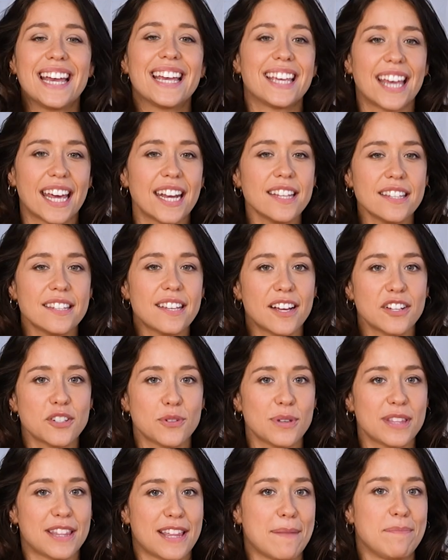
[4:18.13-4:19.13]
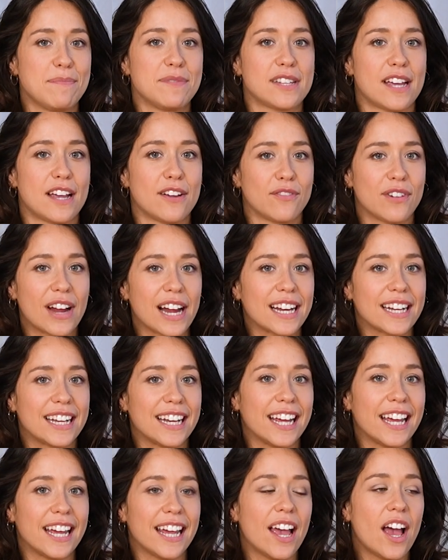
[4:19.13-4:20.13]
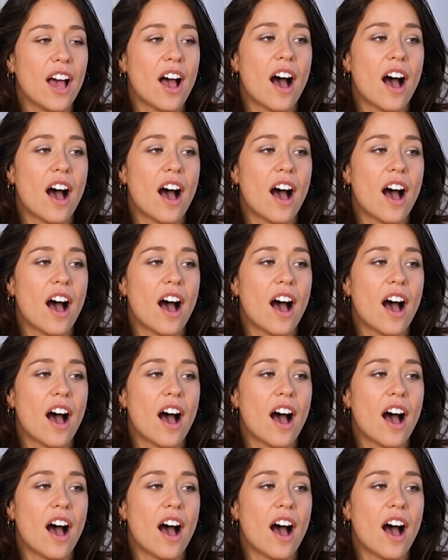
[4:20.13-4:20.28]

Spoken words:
get in touch with them directly.